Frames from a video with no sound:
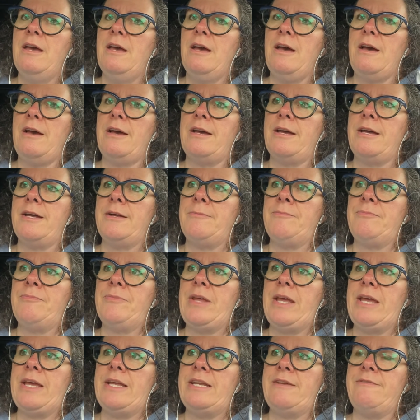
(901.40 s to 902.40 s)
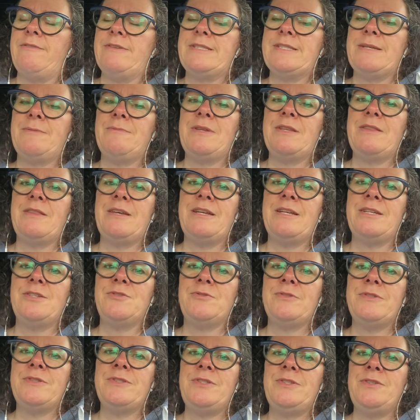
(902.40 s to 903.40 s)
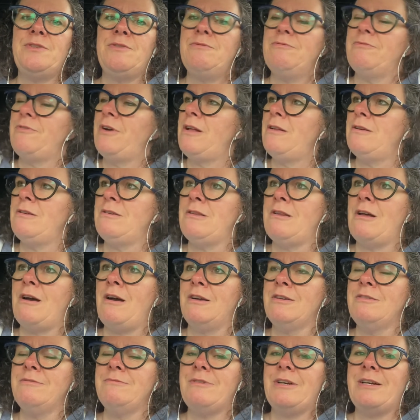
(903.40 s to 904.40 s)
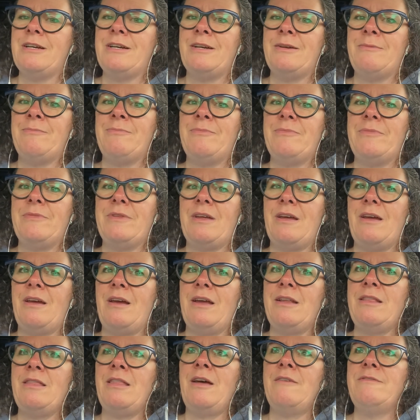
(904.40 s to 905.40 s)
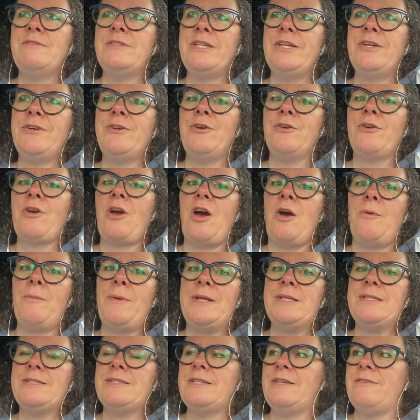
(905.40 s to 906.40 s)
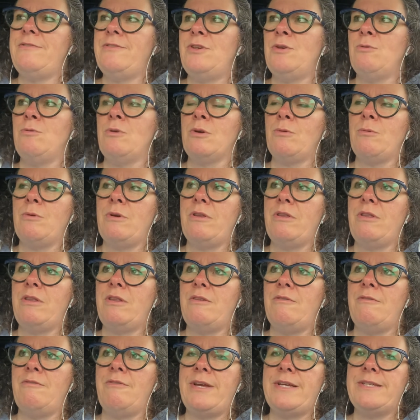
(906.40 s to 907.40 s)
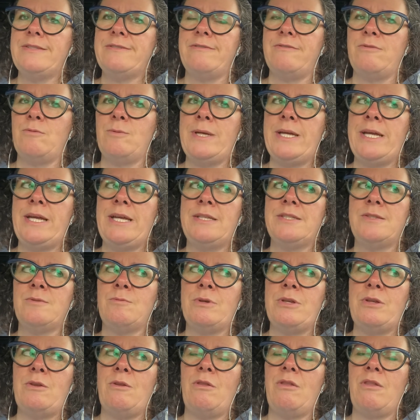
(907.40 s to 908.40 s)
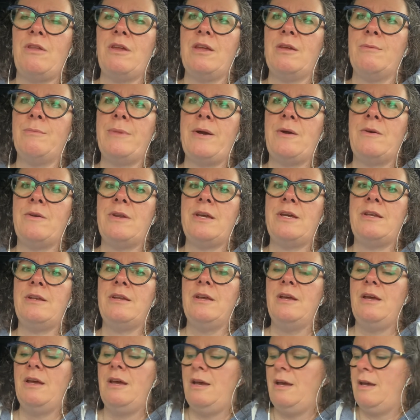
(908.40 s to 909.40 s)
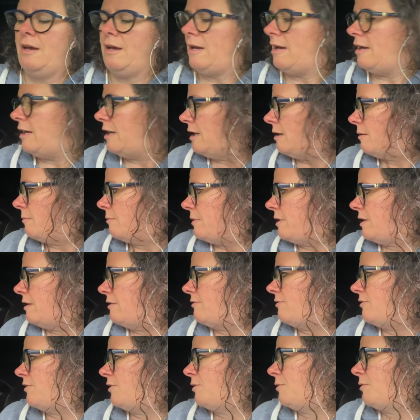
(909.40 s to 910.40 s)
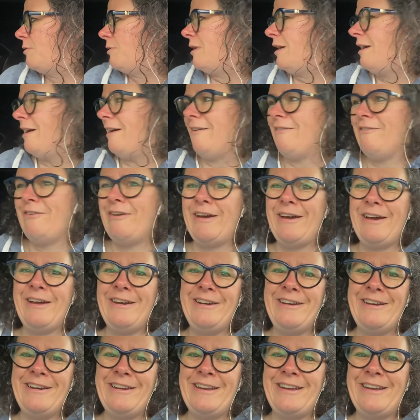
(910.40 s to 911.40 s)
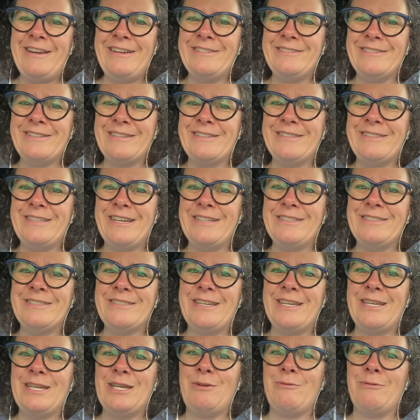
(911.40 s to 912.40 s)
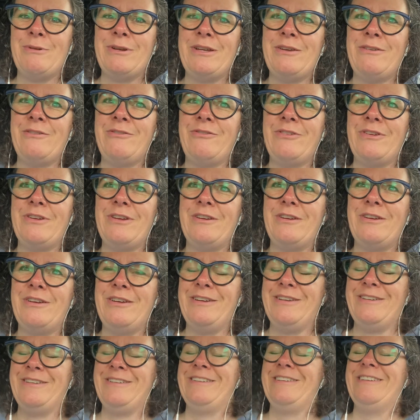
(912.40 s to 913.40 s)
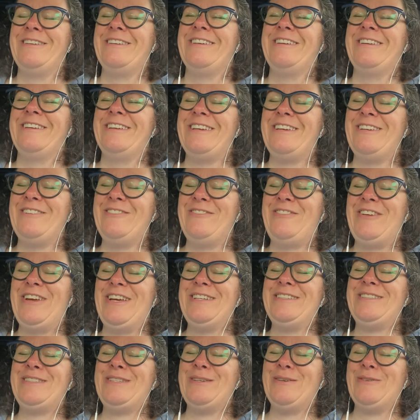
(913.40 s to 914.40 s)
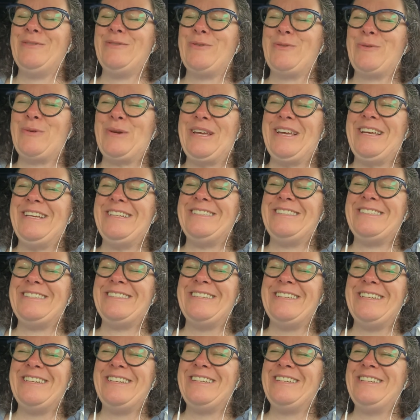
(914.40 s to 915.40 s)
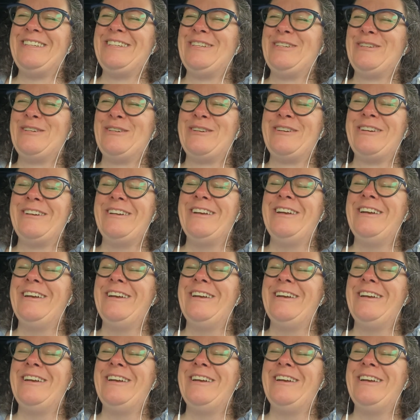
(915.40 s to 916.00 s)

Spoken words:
And if it's something that interests you, follow along. I'd love to hear your comments. If you work with invasive weeds, what you think about it. If you have had any success getting rid of invasive weeds in your